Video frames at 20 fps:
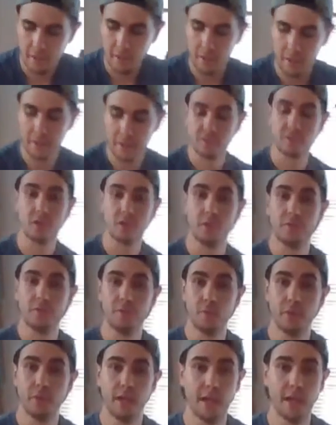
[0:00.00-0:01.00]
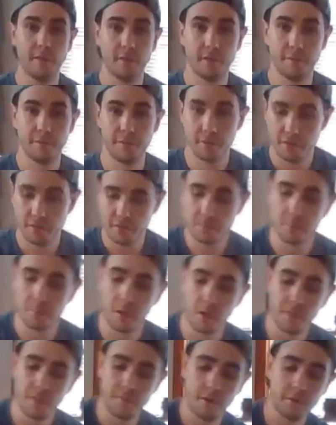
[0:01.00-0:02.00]
All right, so we have our first
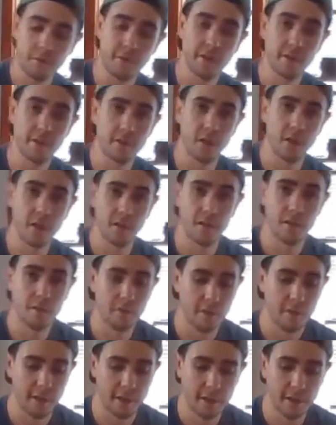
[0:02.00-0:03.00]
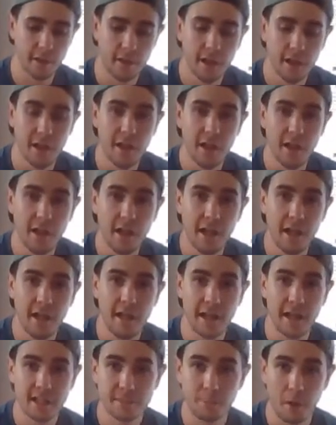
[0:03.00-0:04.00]
part of our ring done. All right.
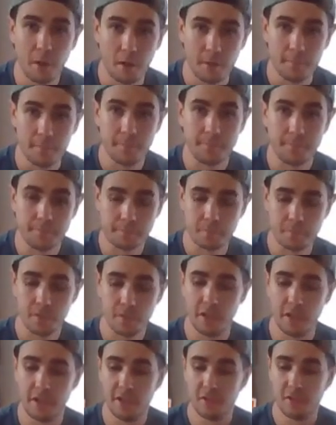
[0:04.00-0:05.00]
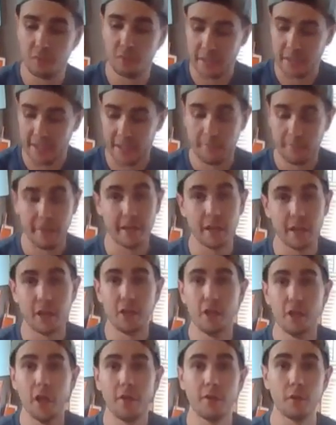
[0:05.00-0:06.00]
Next part is we're going to make
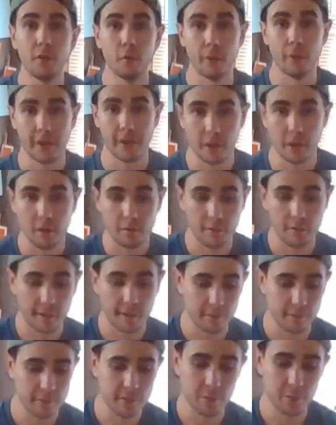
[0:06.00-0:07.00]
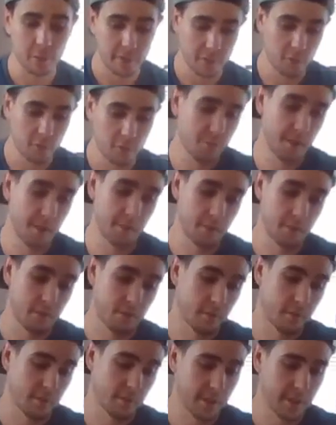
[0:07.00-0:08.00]
another ring around with newspaper,
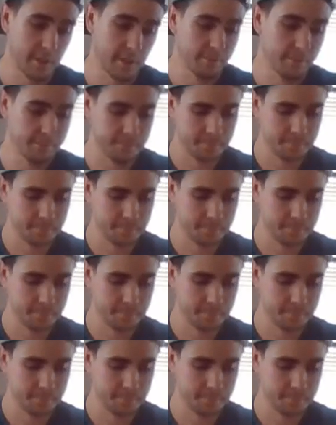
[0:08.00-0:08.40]
okay?